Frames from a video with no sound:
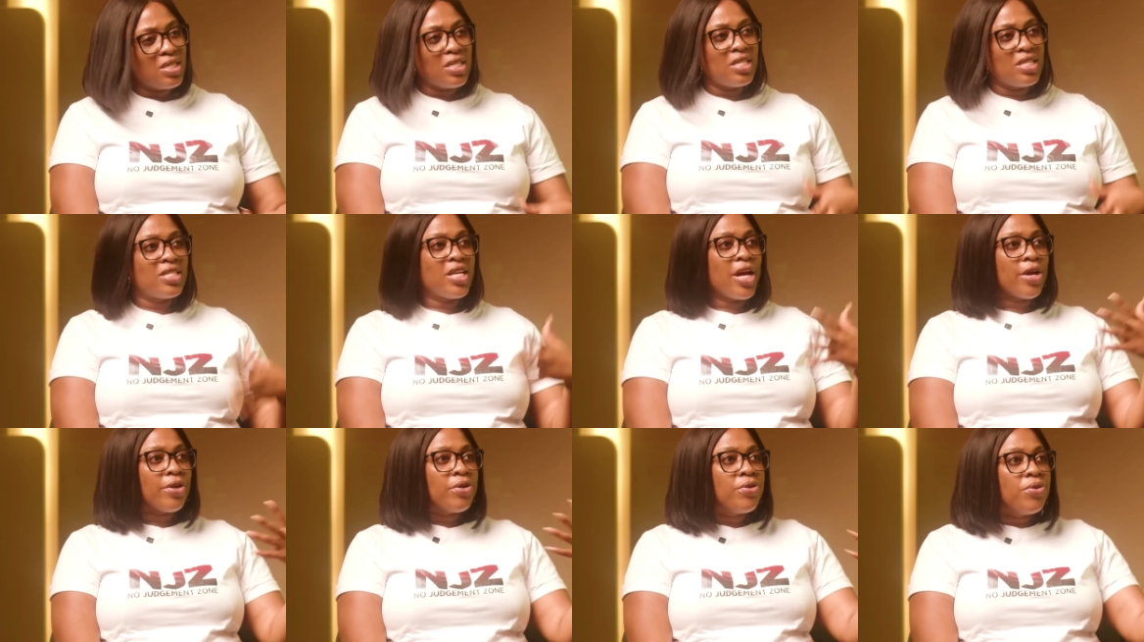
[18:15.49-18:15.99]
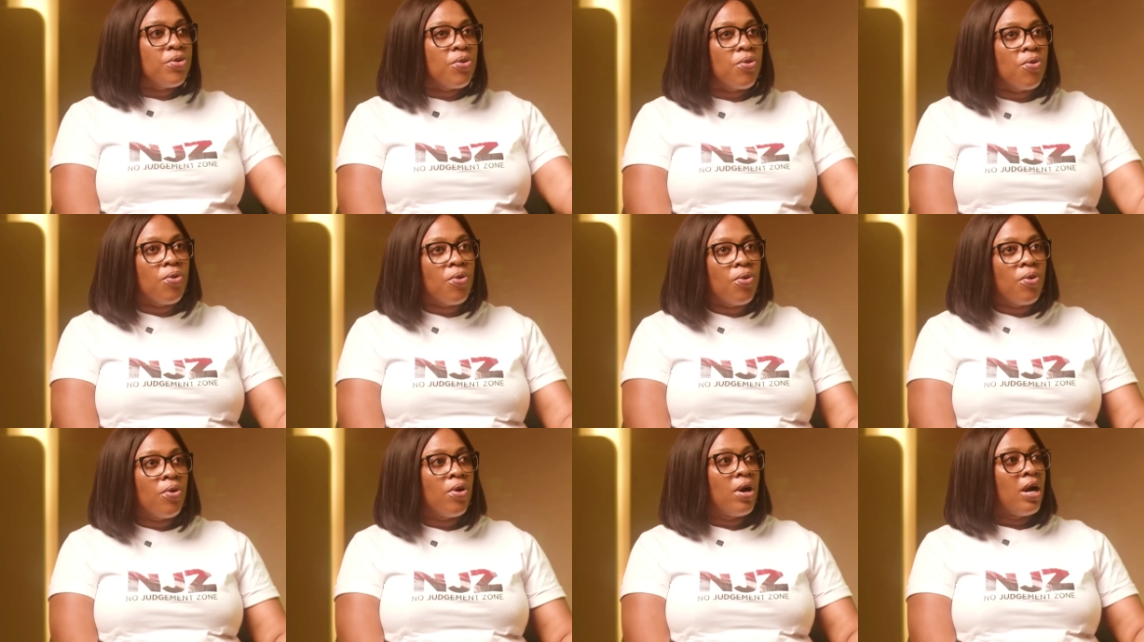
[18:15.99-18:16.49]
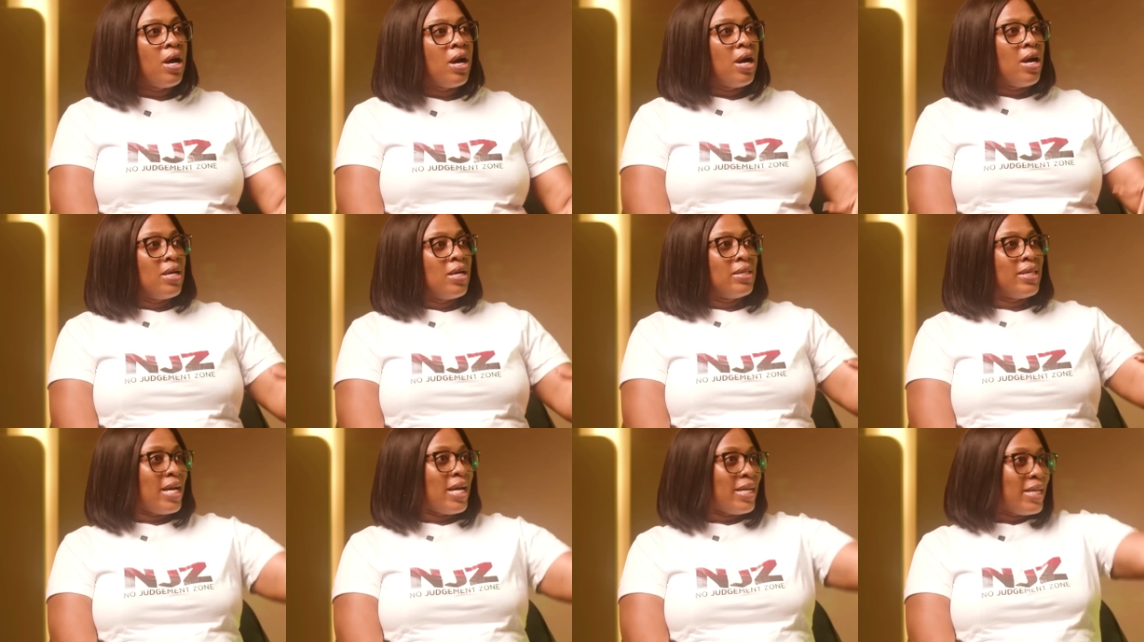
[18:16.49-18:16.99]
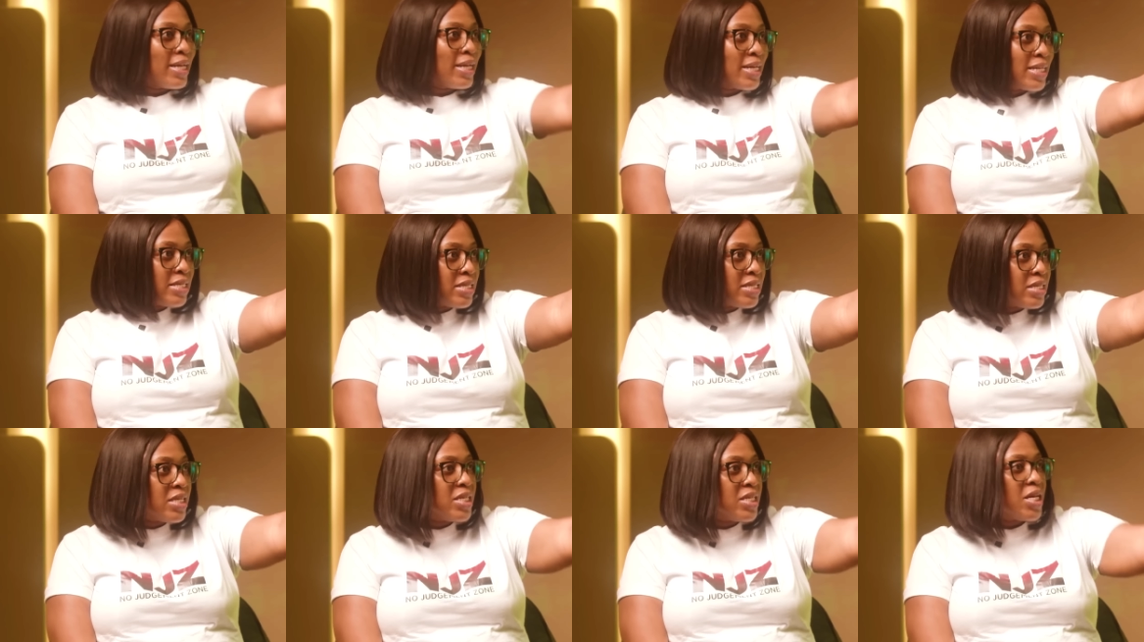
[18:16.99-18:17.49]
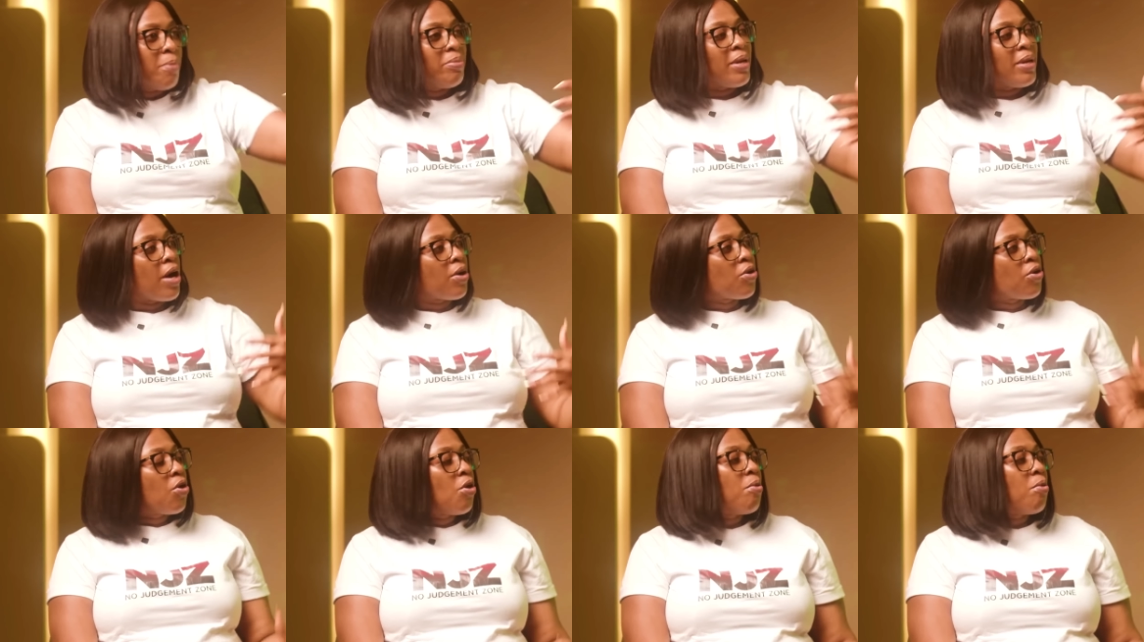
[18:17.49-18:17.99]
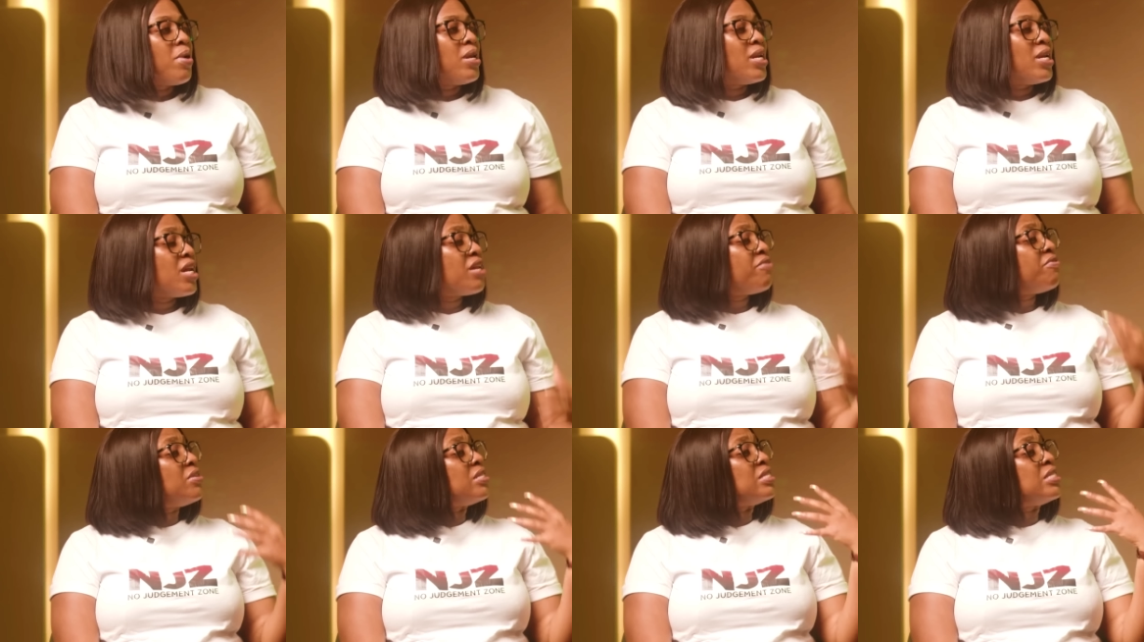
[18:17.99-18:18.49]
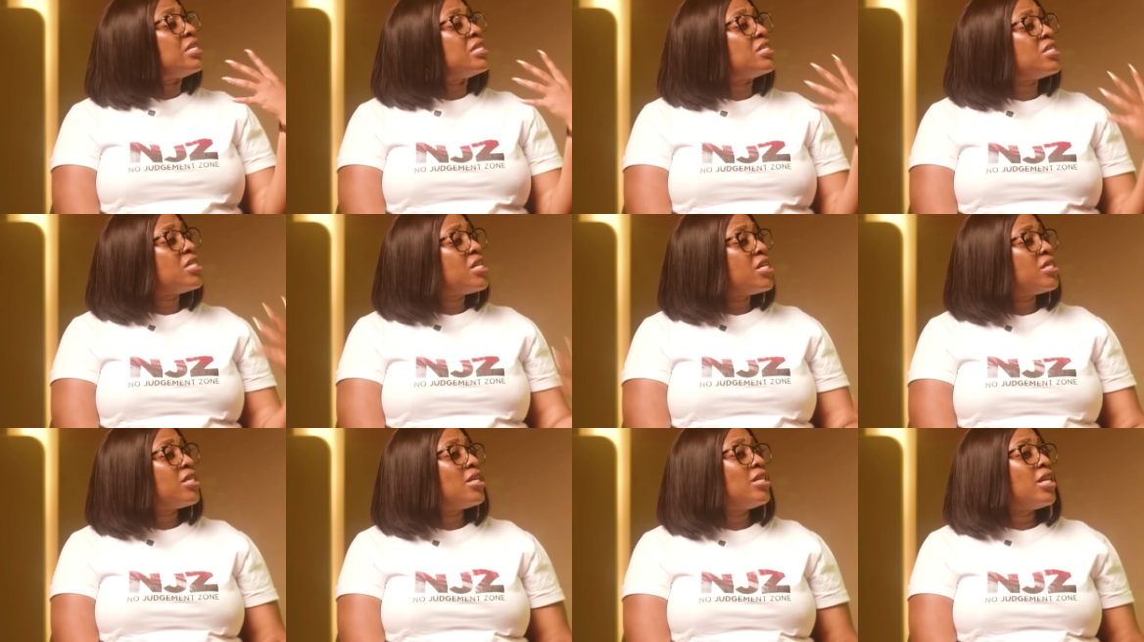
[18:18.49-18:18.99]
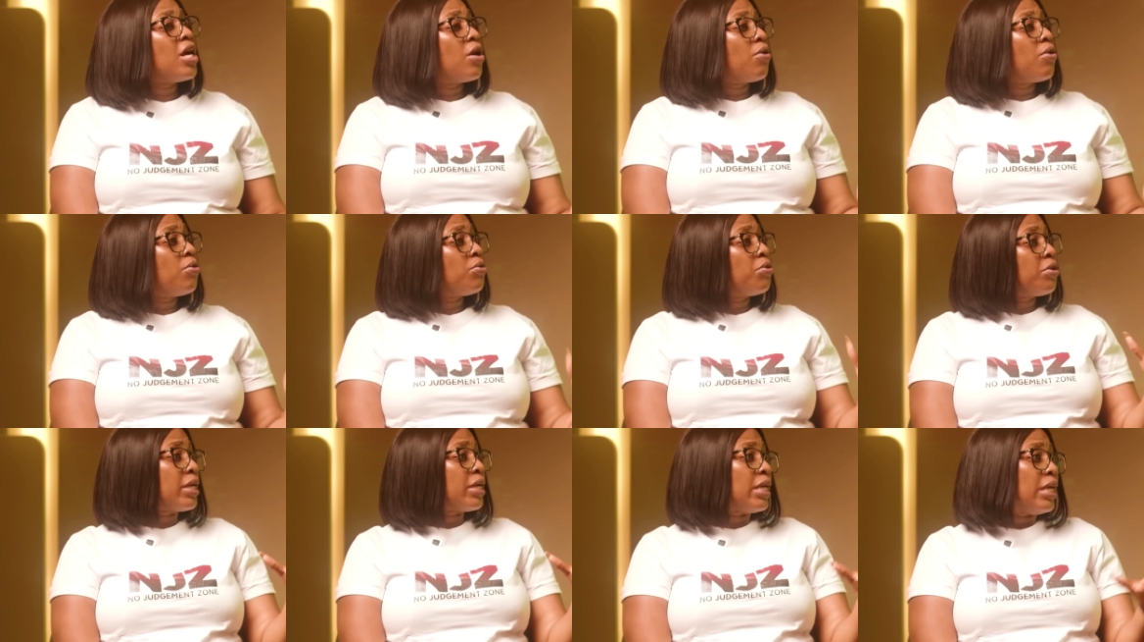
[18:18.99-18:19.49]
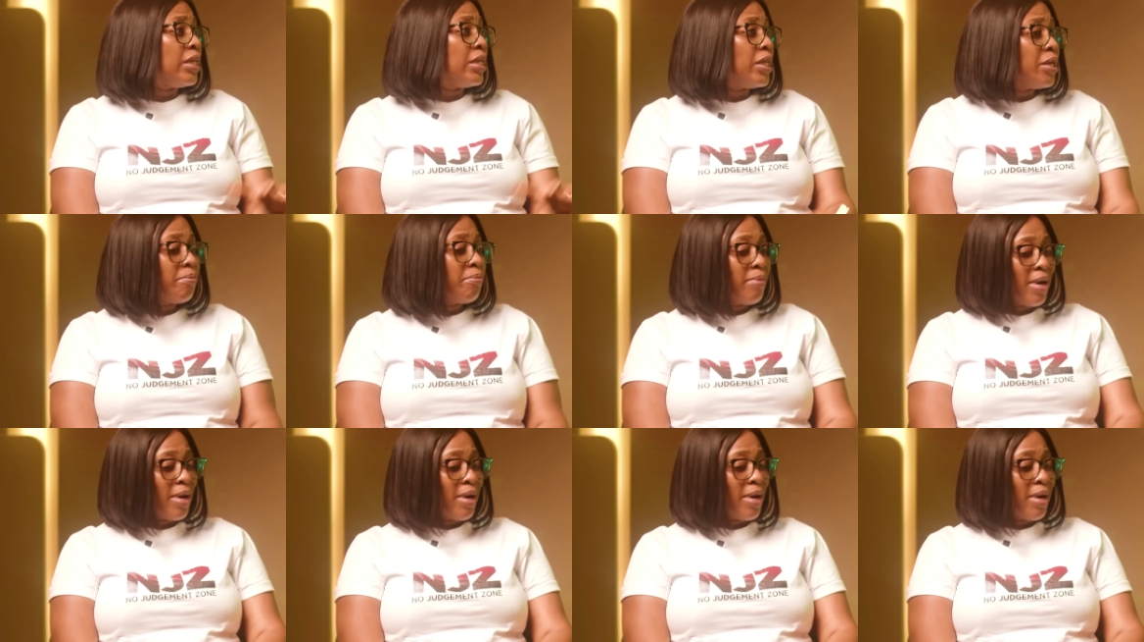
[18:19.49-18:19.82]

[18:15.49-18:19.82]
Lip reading: He said no, that he can see them, they are coming, that if he says anything, they're going to kill him.